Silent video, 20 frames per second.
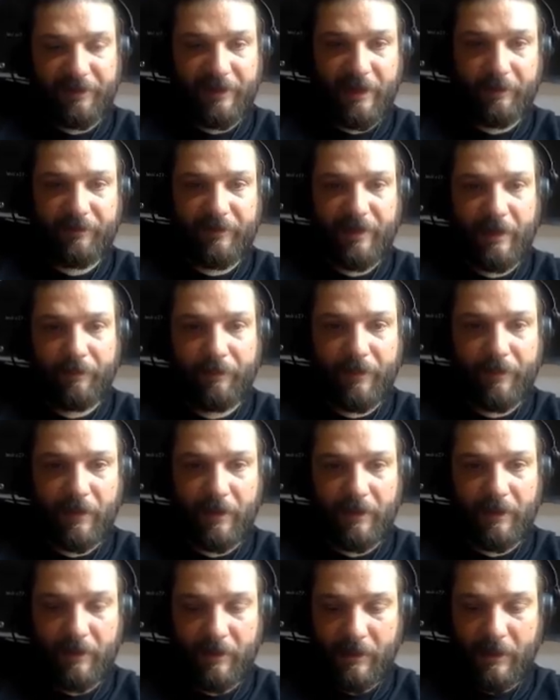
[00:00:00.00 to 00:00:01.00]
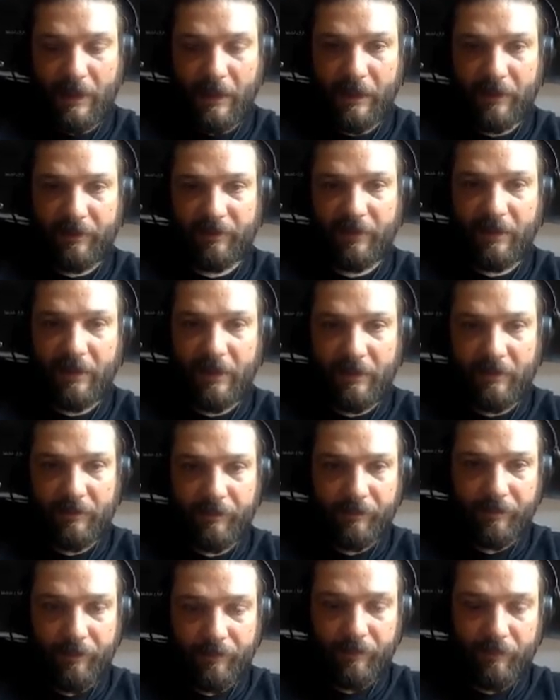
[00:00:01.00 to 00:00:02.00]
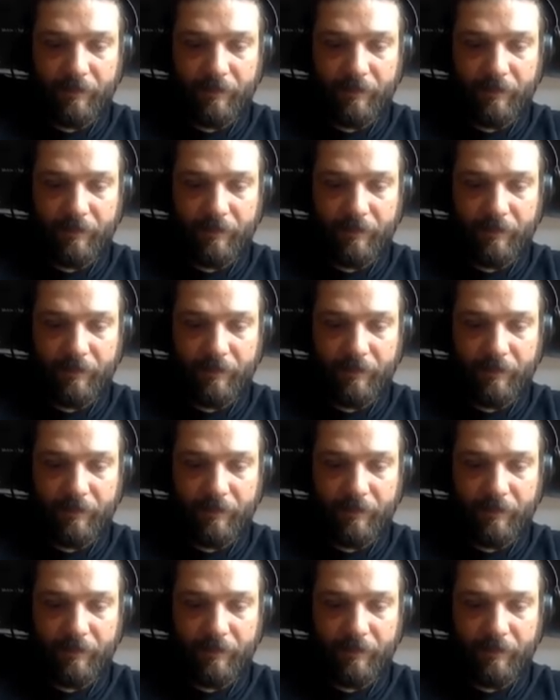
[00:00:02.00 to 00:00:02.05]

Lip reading: September 18.